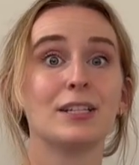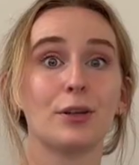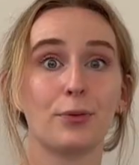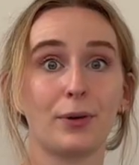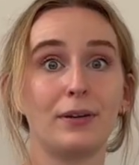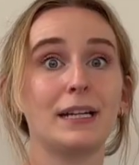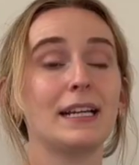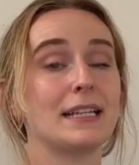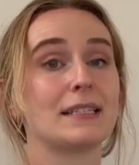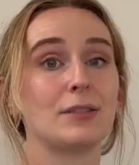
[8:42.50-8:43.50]
Don't worry,
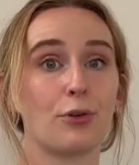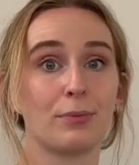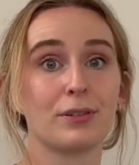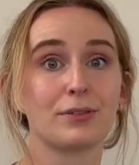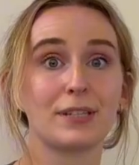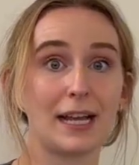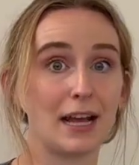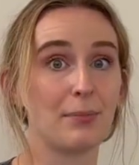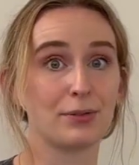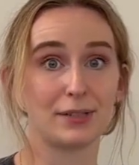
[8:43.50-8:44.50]
it's normal to take
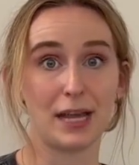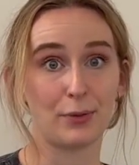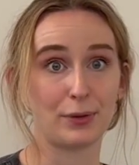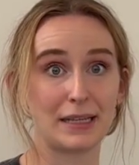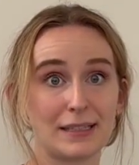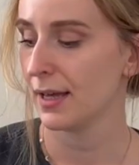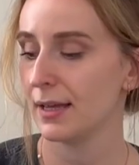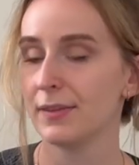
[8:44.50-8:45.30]
up to 10 weeks.